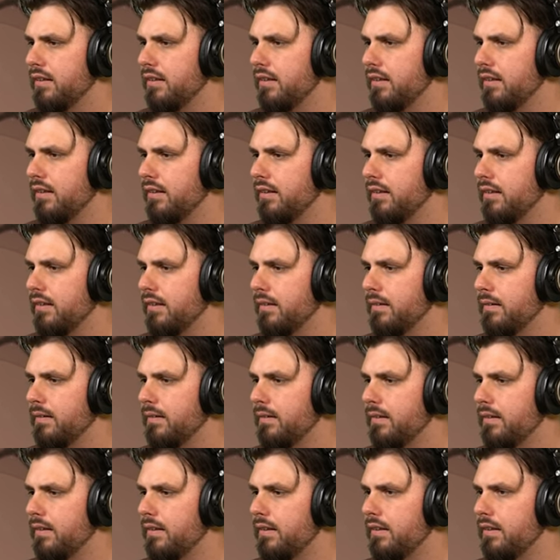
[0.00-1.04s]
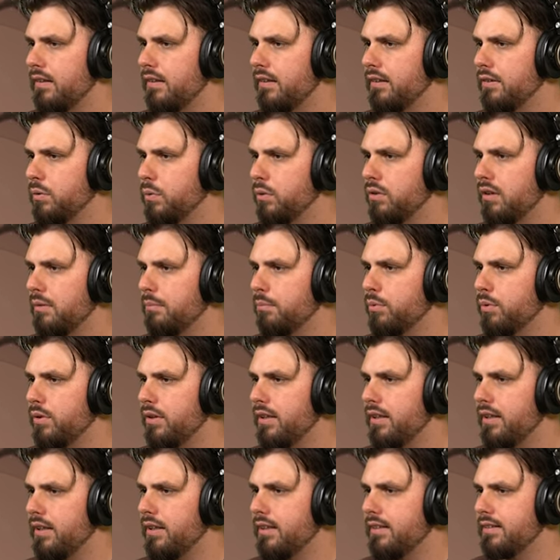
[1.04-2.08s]
uh, lure, tool
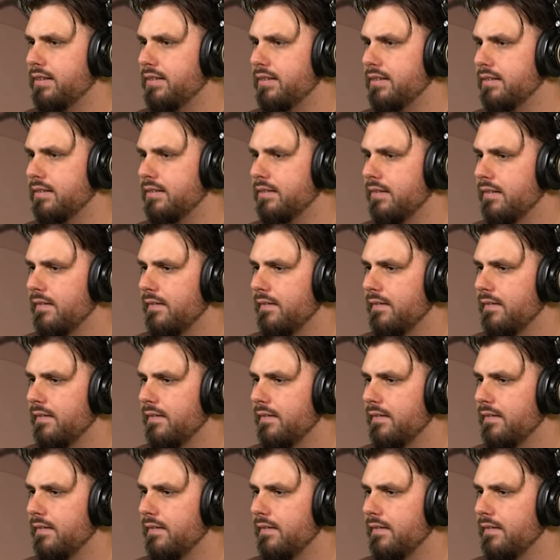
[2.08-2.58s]
upgrades.